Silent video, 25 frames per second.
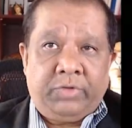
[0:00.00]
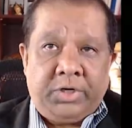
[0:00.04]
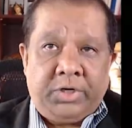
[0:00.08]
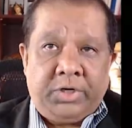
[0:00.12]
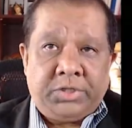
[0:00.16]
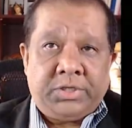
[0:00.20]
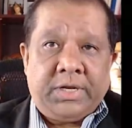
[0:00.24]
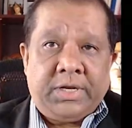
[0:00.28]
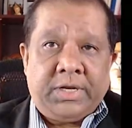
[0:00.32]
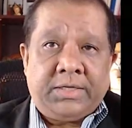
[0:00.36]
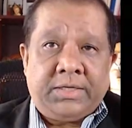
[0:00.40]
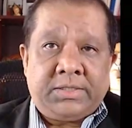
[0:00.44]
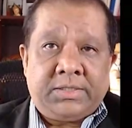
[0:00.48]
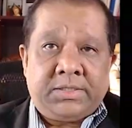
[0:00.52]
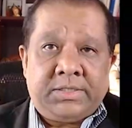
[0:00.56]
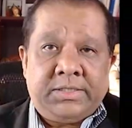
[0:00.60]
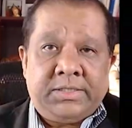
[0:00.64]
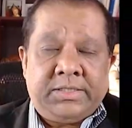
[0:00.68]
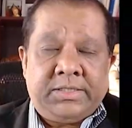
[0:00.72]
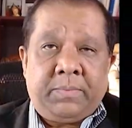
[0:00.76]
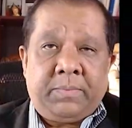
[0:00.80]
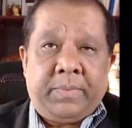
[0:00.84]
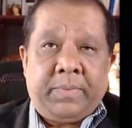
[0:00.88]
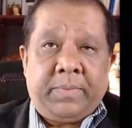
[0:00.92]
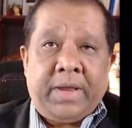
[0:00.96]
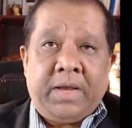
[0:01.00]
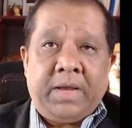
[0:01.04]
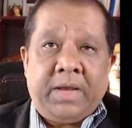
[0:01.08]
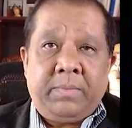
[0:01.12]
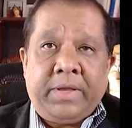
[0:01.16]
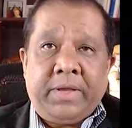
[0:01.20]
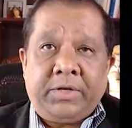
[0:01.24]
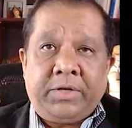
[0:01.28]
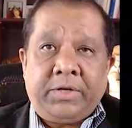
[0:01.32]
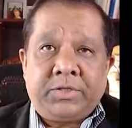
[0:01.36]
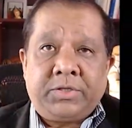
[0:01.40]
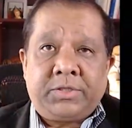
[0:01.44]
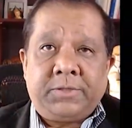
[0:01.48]
in Regional Anesthesia Pain
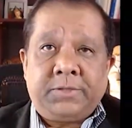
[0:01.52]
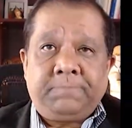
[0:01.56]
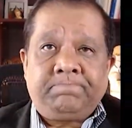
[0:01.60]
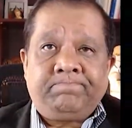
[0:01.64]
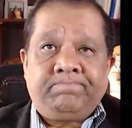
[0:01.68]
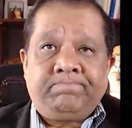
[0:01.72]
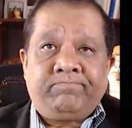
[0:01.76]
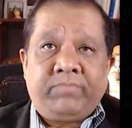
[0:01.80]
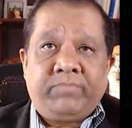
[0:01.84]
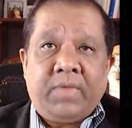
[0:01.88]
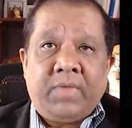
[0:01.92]
Medicine.